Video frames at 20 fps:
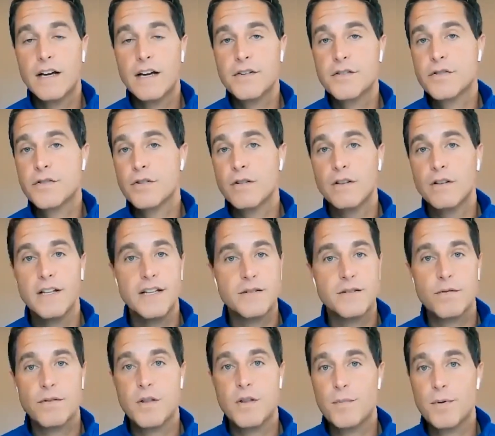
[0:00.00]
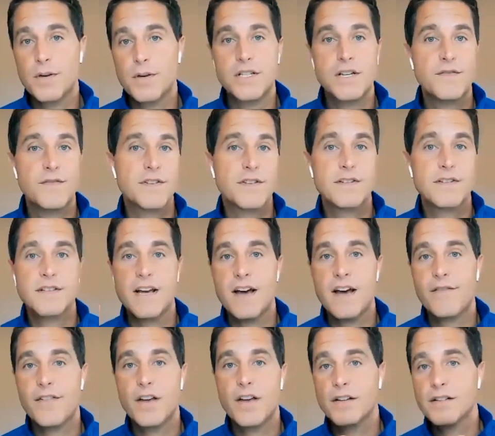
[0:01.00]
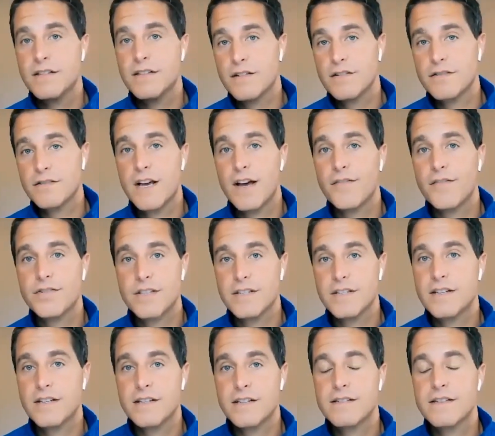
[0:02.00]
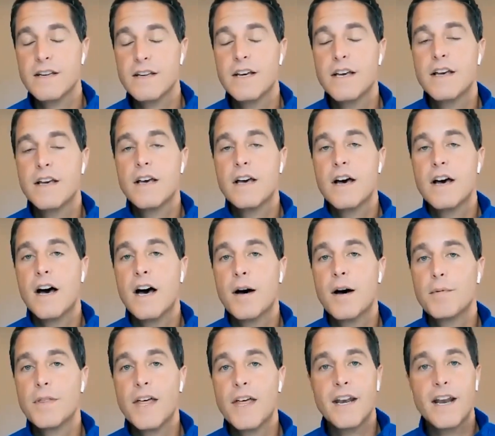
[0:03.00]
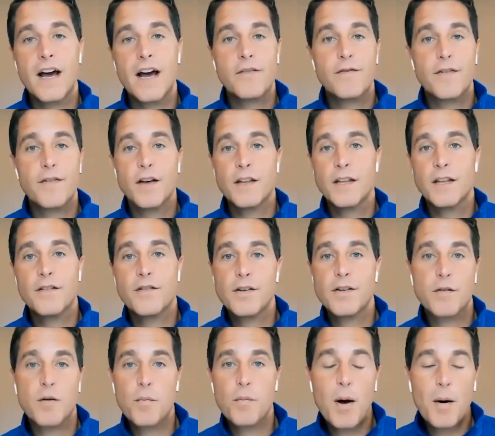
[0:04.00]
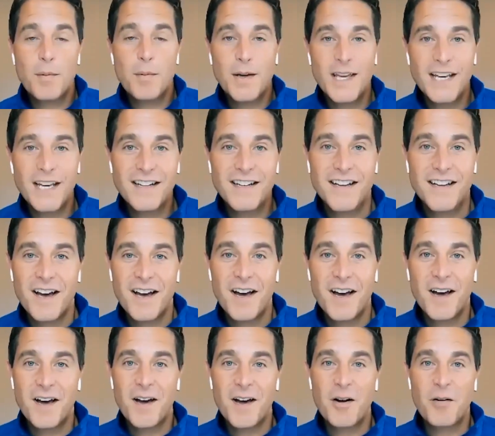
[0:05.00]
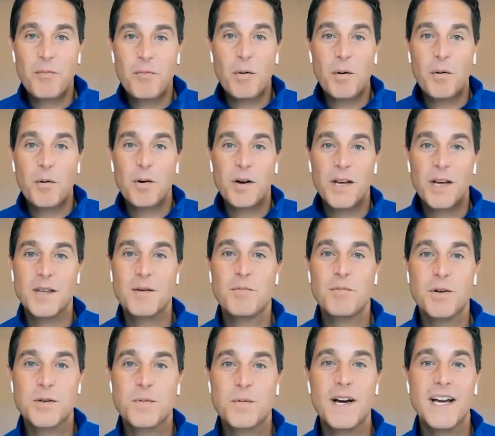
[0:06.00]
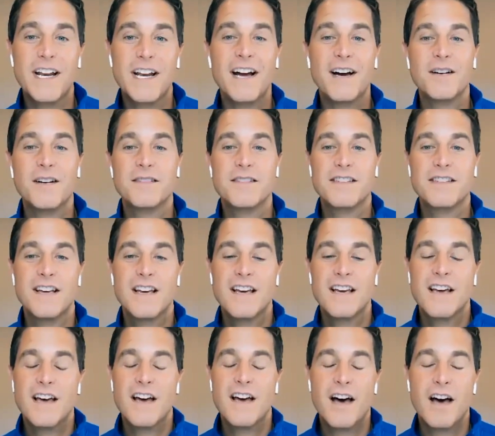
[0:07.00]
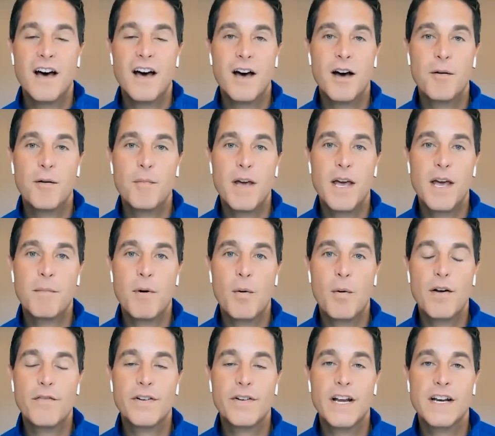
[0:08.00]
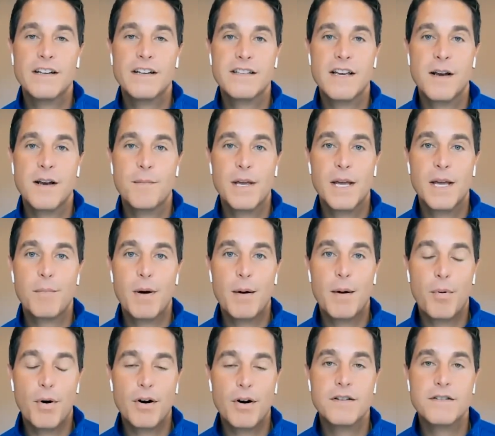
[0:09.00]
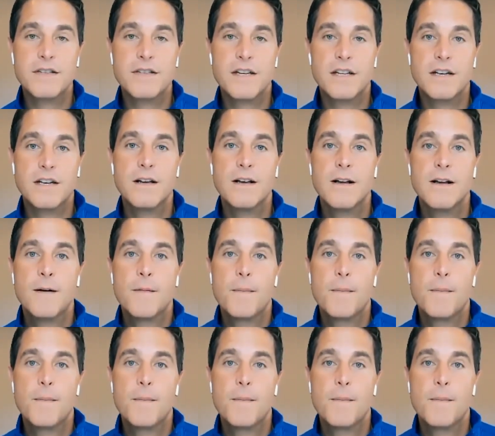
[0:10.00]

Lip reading: internal lists, whether it be chiefs of staff, LD, or staff assistants. But then I fell in love with a Republican working in the Bush White House, and my wife and I decided to make it bipartisan.